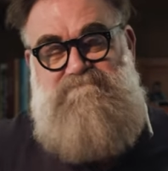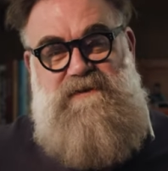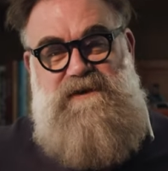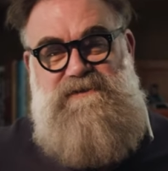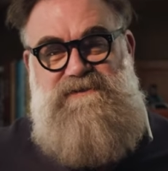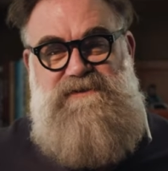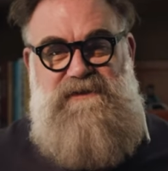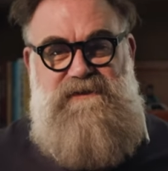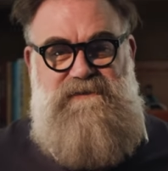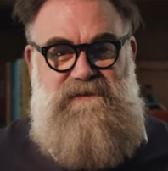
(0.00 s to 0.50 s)

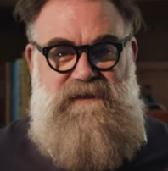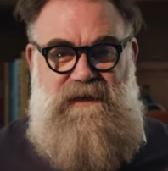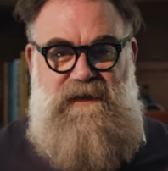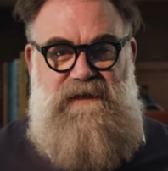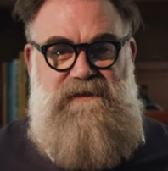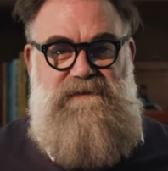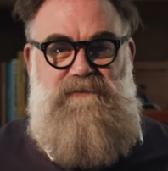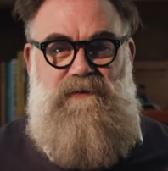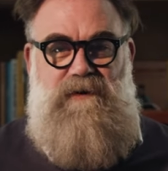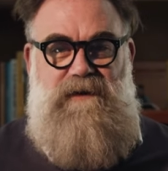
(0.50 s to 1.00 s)
It just
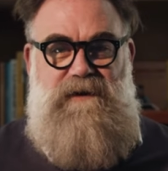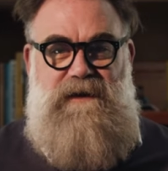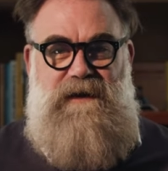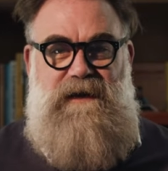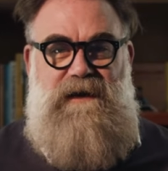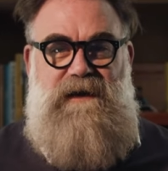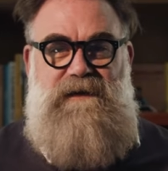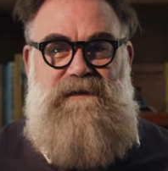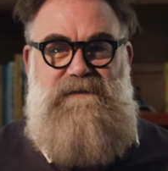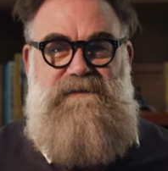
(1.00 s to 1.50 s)
is what it
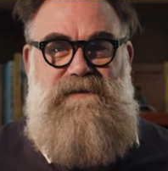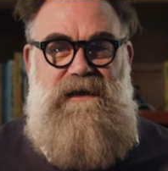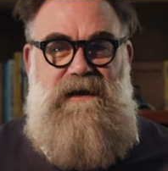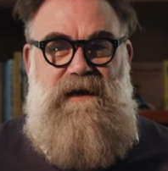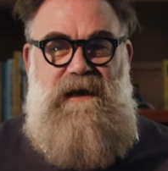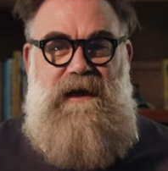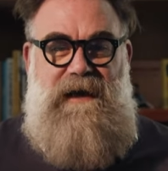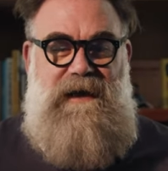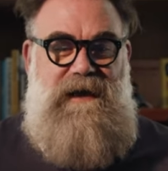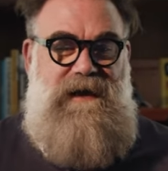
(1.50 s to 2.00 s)

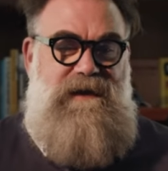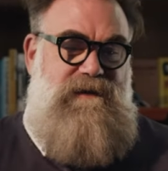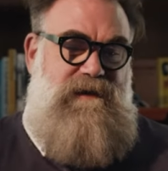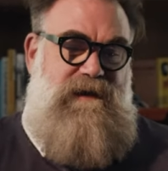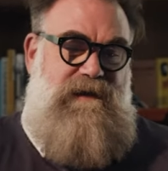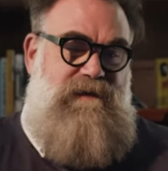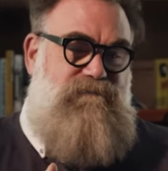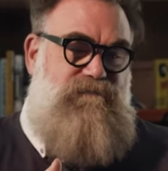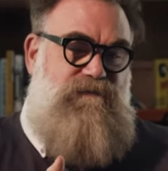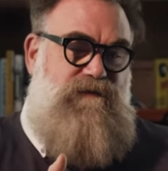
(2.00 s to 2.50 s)
is. And
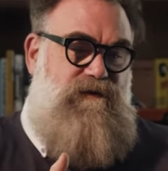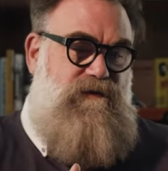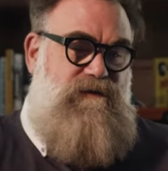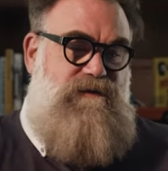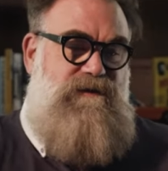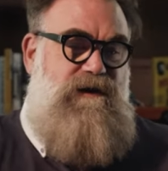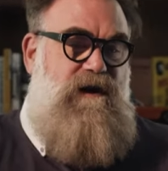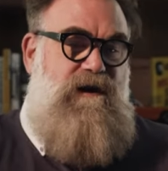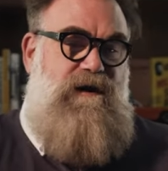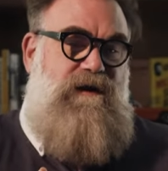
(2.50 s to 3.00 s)
if you're
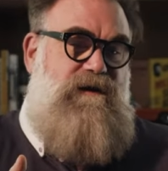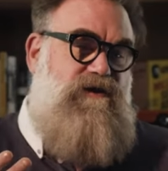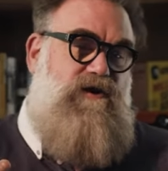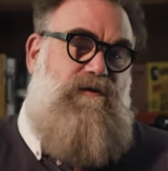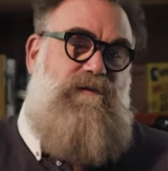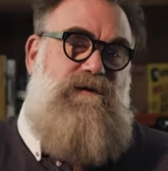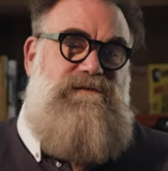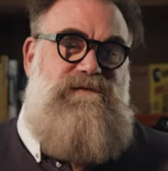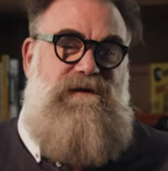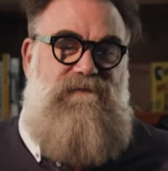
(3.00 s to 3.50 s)
young and
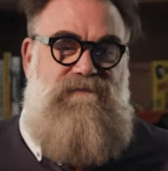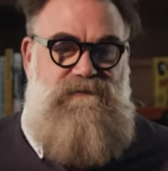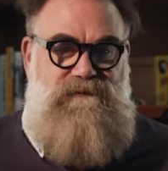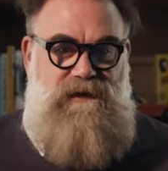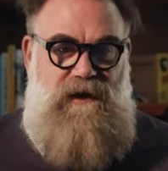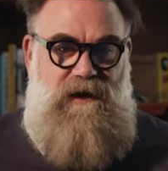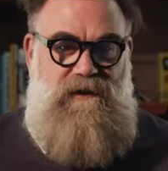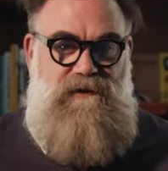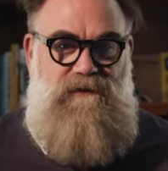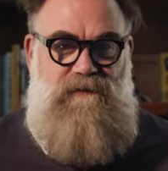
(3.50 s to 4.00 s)
nobody's ever
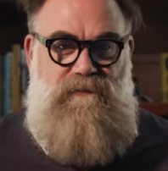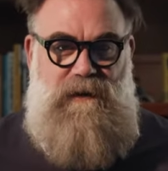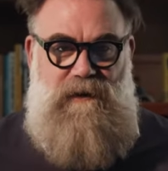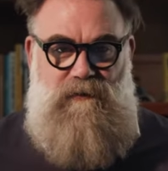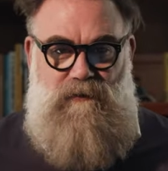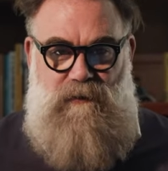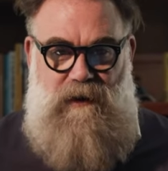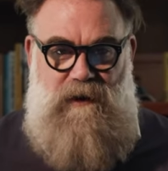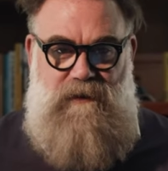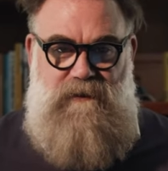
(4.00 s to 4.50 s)
taught you
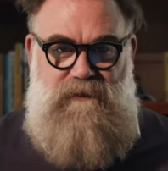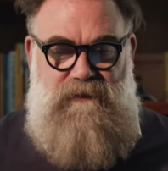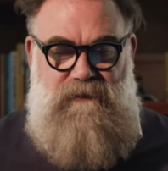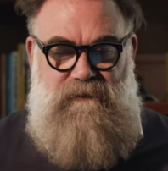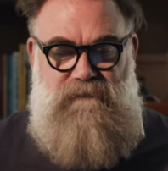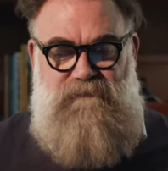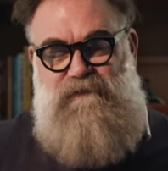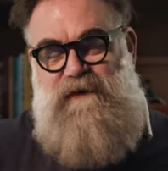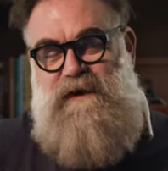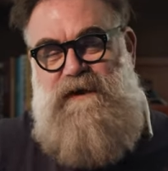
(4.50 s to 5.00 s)
about water and
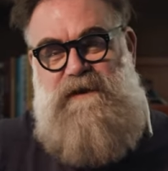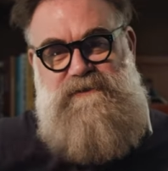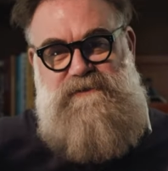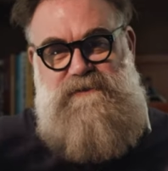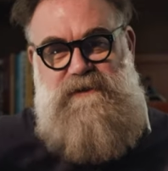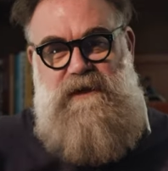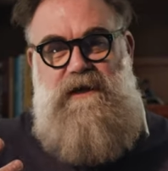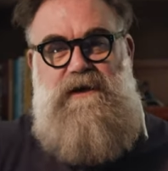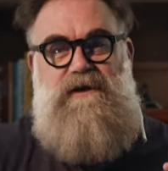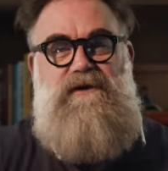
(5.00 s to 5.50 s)
you're a
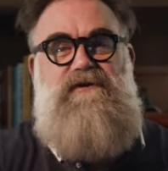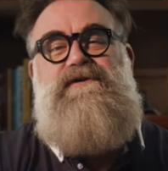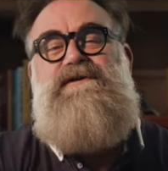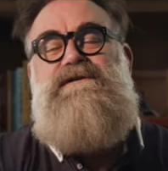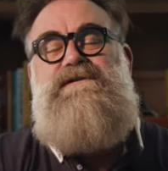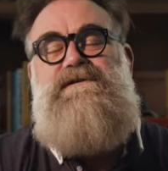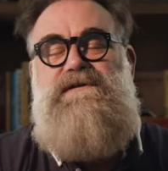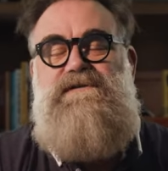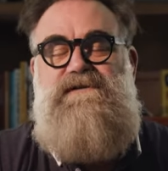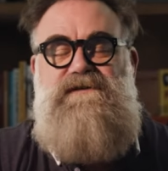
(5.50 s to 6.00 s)
fish, you
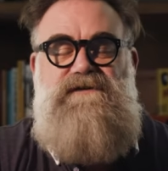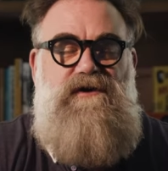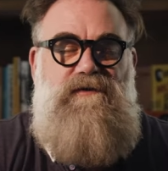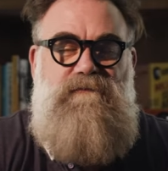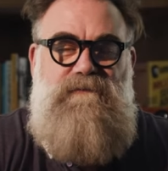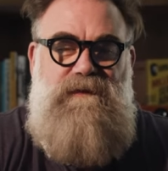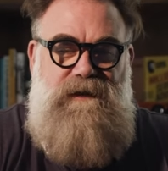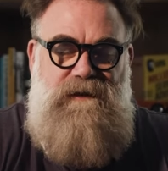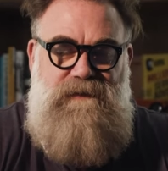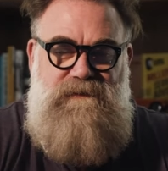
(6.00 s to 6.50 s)
just
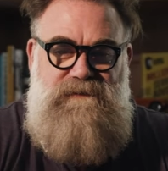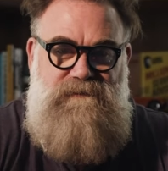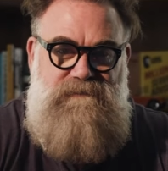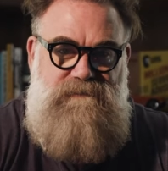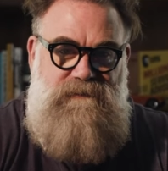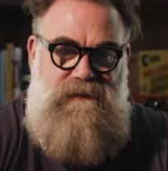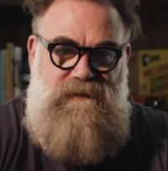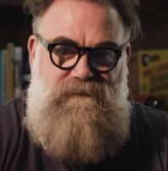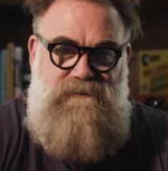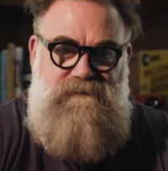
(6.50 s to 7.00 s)
assume that
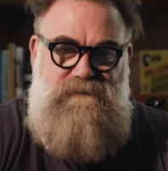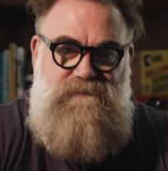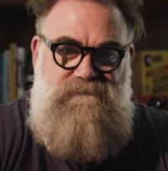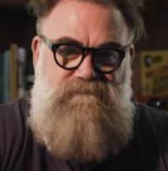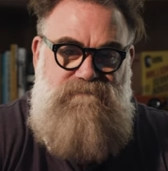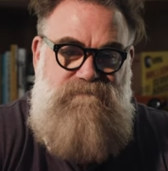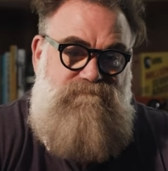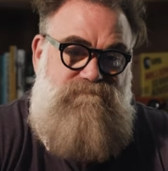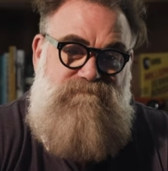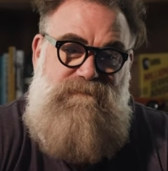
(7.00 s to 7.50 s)

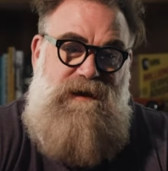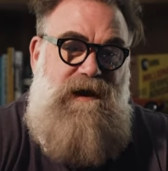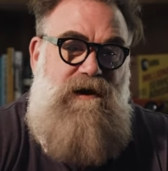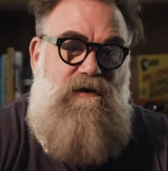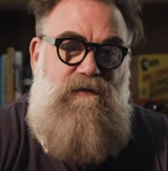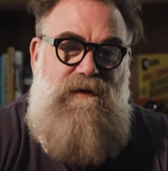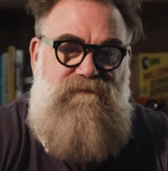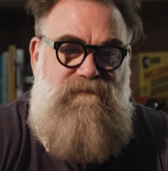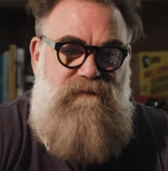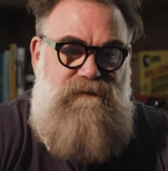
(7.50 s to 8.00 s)
it's
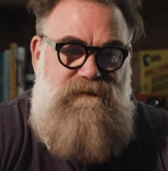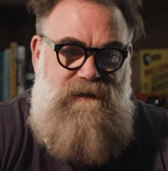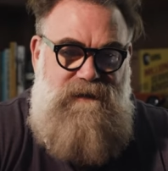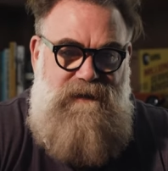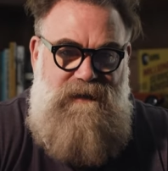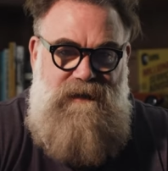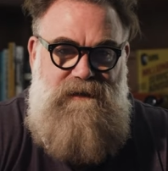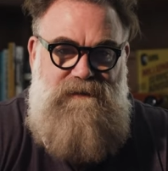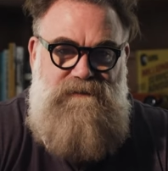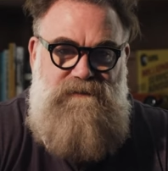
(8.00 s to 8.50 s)
how
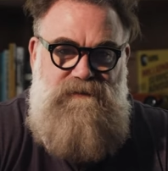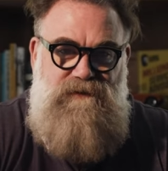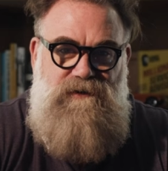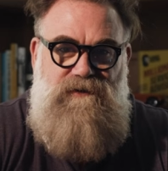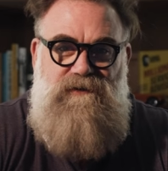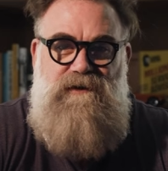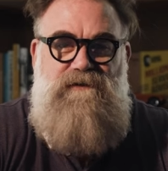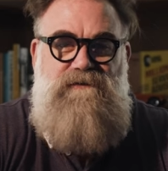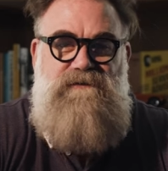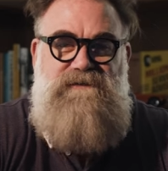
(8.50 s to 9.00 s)
everything is. You
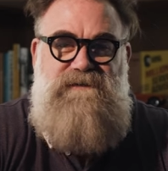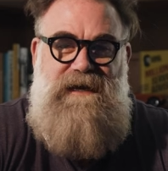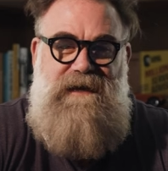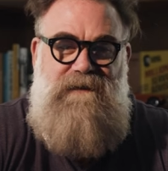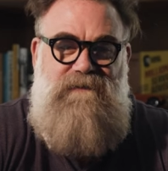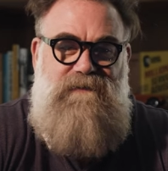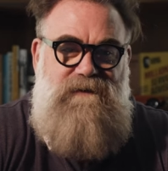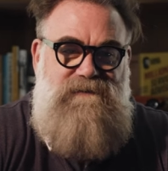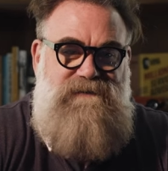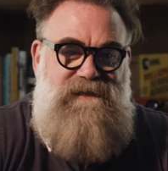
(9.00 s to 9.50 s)
don't
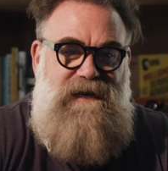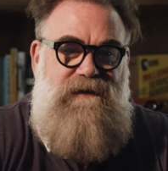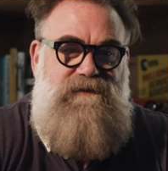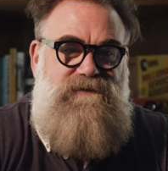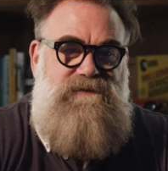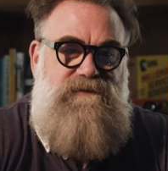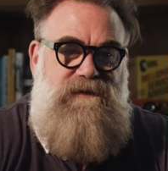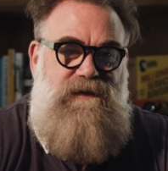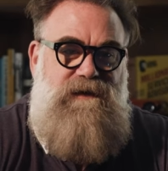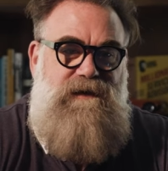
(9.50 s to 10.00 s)
understand that it's
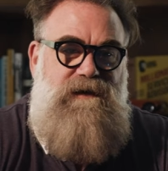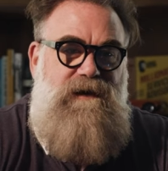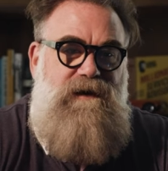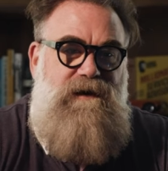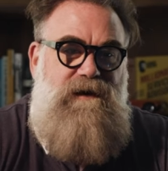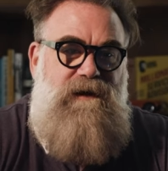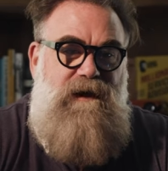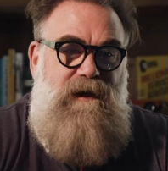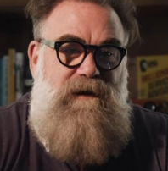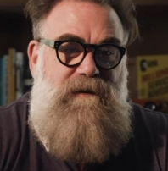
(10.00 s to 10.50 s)
actually
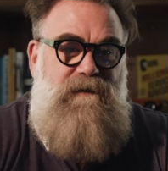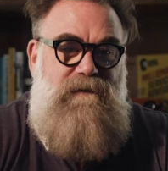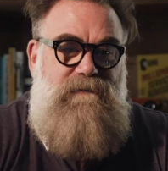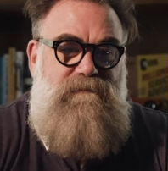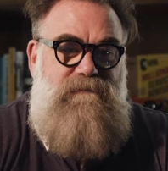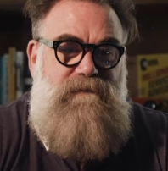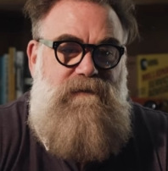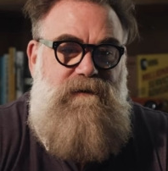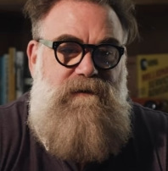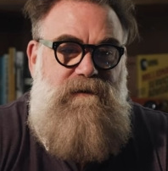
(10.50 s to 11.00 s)

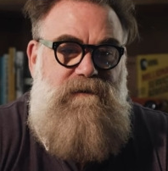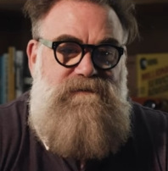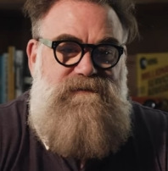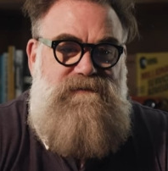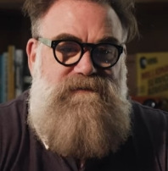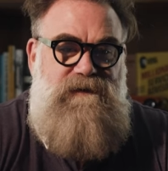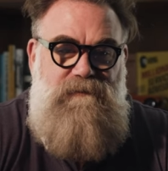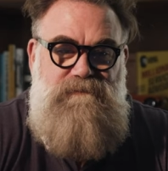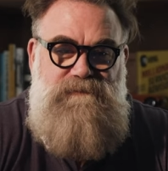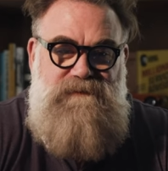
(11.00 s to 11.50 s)
a
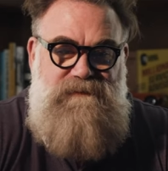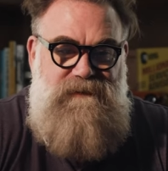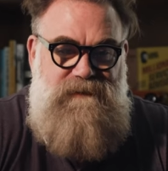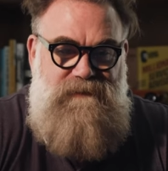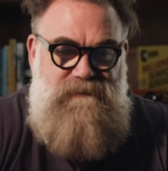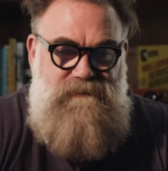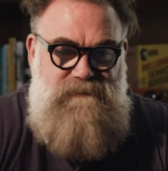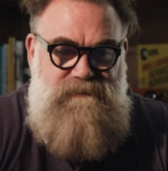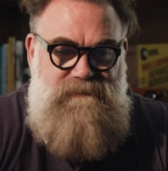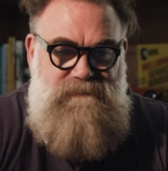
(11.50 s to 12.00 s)

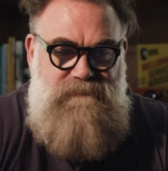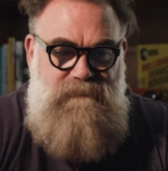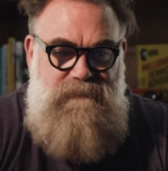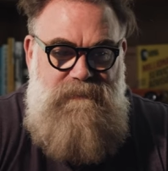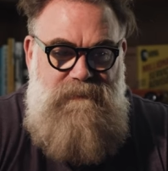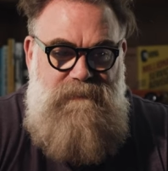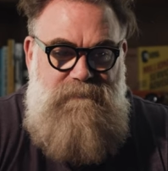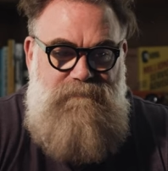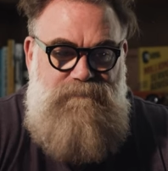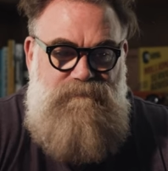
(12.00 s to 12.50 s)
substance
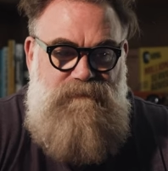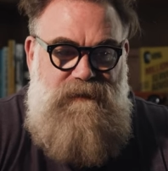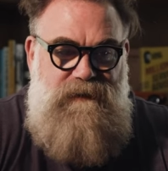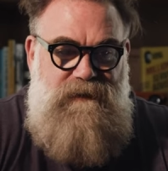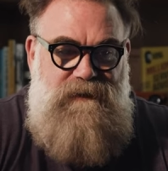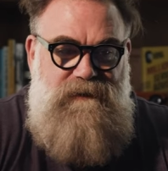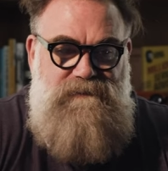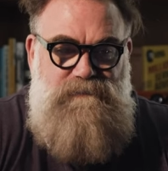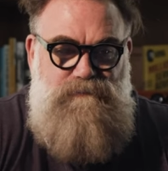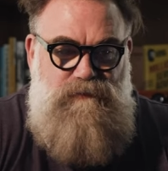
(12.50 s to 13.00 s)

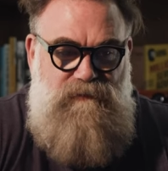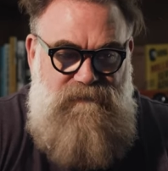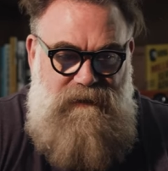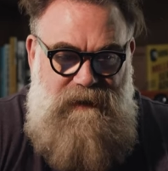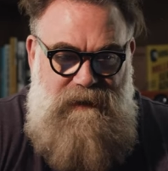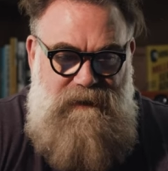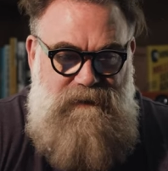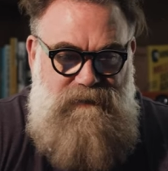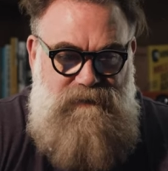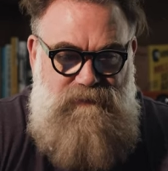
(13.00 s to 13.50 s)
that is
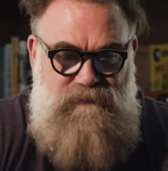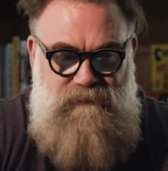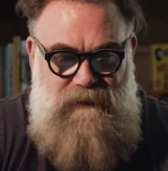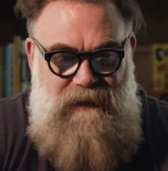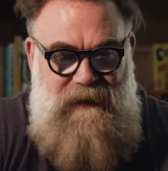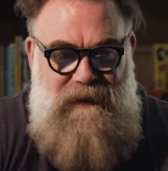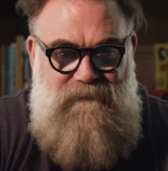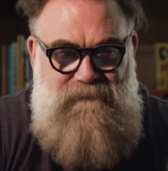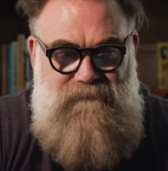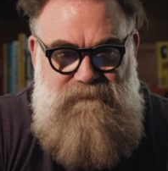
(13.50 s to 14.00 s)
providing you
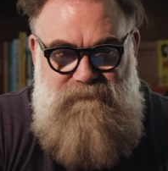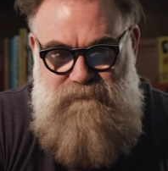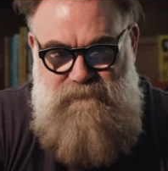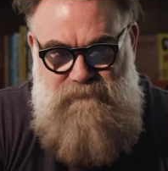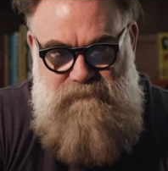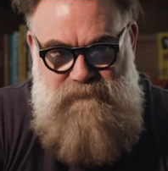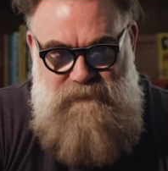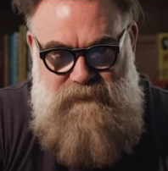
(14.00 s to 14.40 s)
life.